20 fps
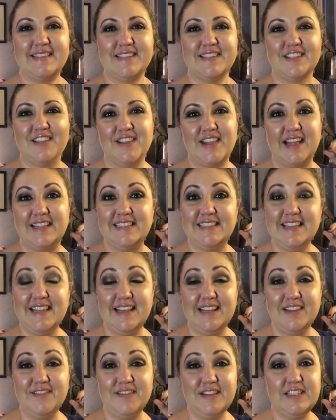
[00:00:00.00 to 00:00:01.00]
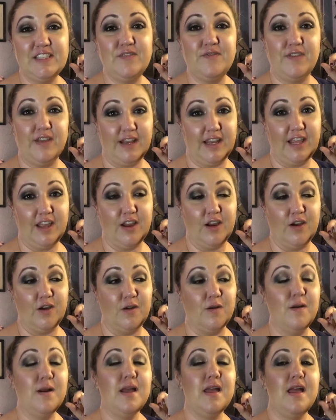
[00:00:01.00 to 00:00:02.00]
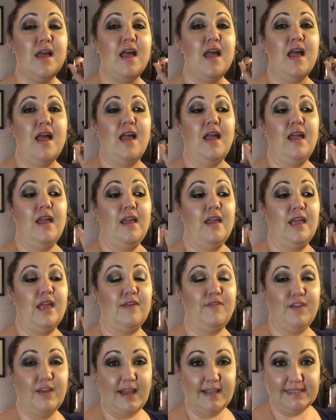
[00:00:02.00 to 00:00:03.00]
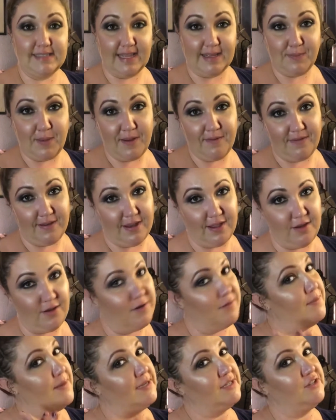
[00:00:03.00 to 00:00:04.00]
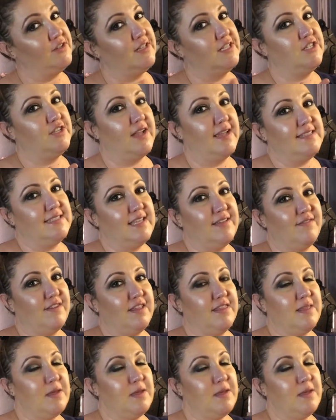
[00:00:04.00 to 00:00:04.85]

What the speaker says: So that's the end of this video. If you guys like my video, make sure that you guys give it a